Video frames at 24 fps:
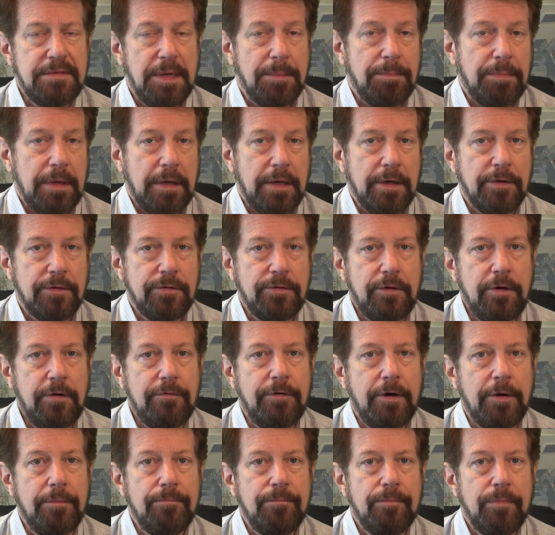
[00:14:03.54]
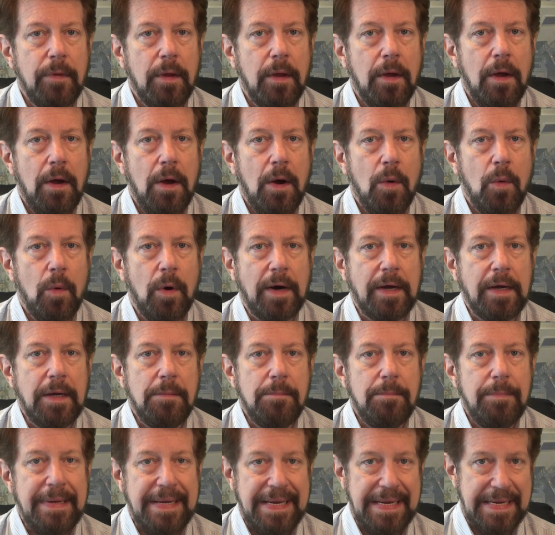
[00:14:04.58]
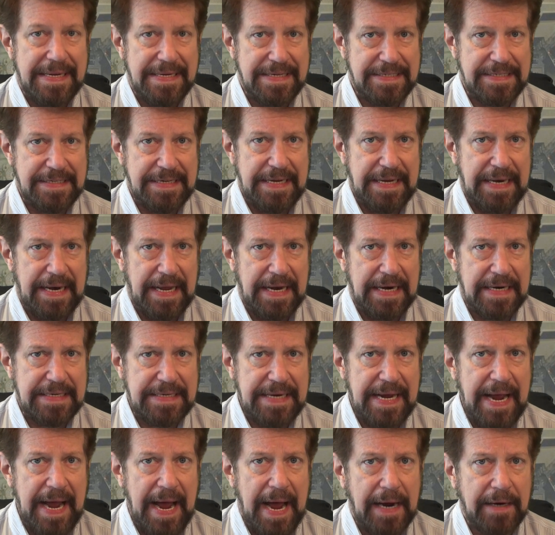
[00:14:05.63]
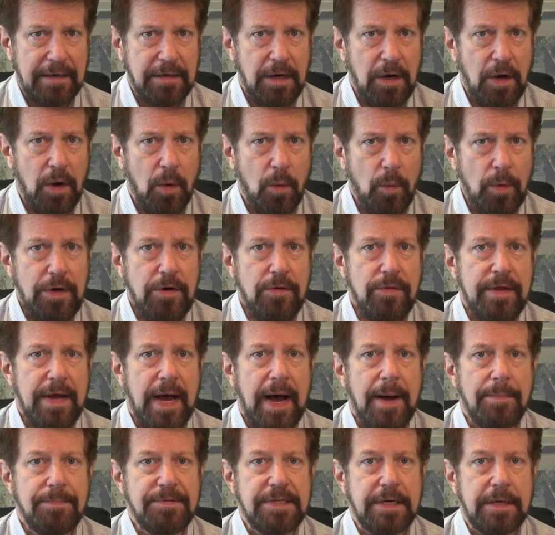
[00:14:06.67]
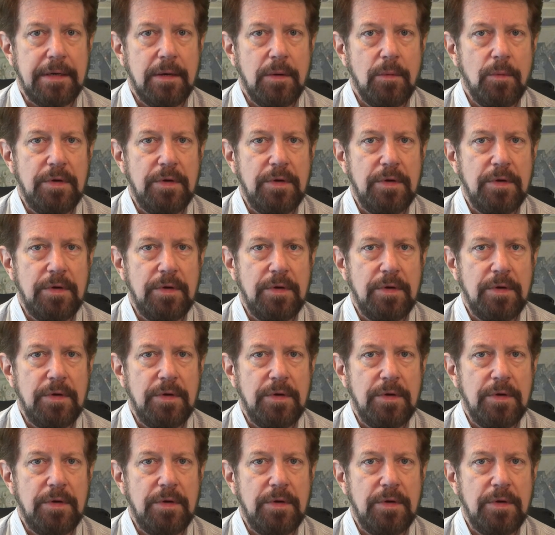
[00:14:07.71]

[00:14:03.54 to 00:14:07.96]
typically the server, where it can be seen and attacked, we do the opposite.